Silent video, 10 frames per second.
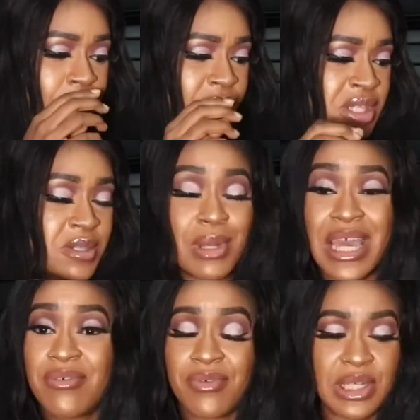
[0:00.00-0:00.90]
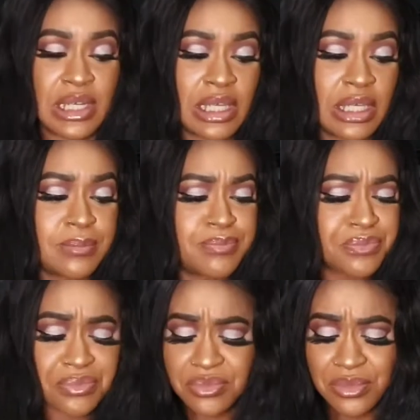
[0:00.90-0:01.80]
It's black vanilla.
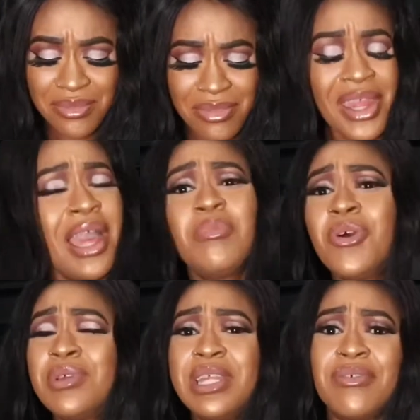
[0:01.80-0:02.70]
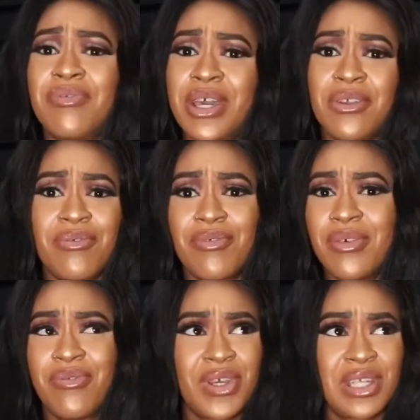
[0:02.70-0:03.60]
I'm not really a fan of
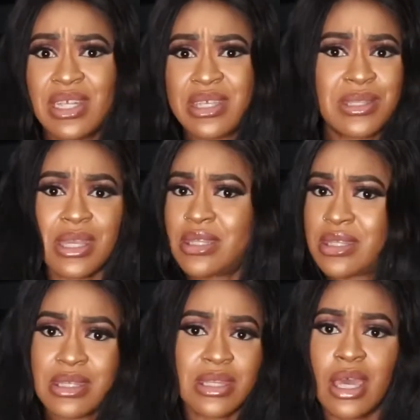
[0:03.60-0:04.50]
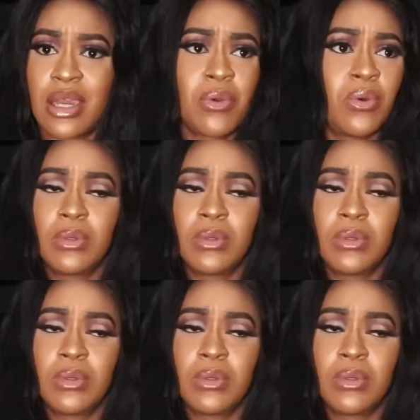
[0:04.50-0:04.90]
vanilla scents at all.